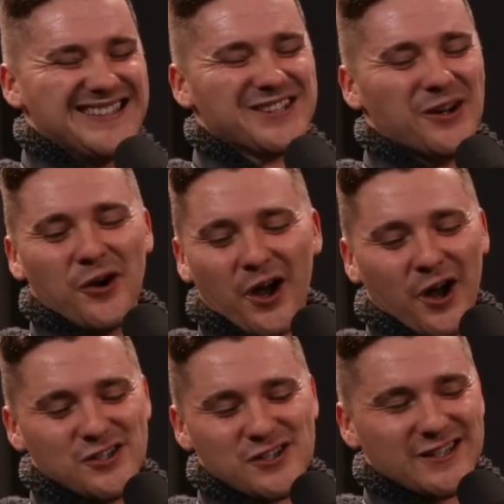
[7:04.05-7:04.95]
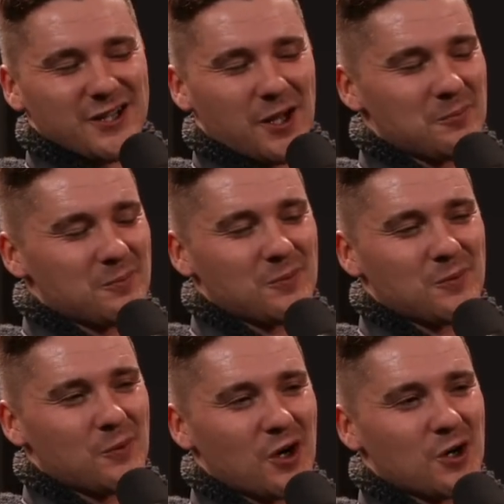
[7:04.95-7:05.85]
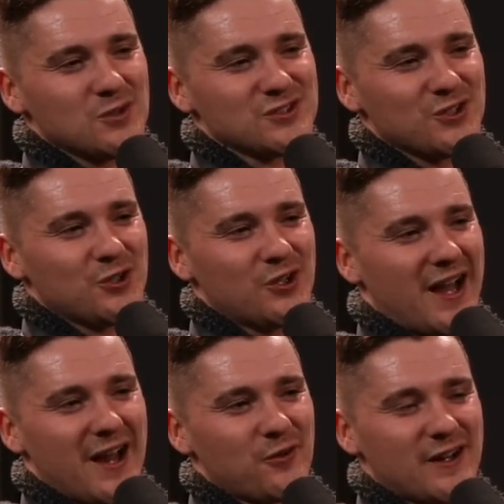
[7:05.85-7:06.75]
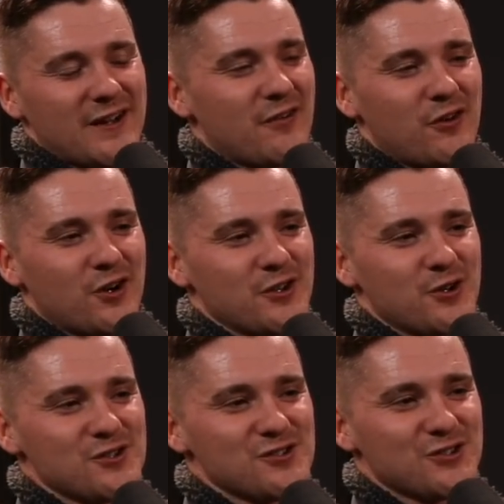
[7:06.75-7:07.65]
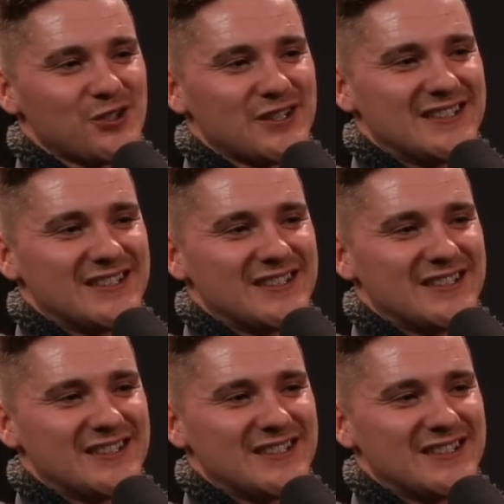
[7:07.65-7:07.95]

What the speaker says: So how'd you end up working with Skool? I don't think I've ever heard the origin story.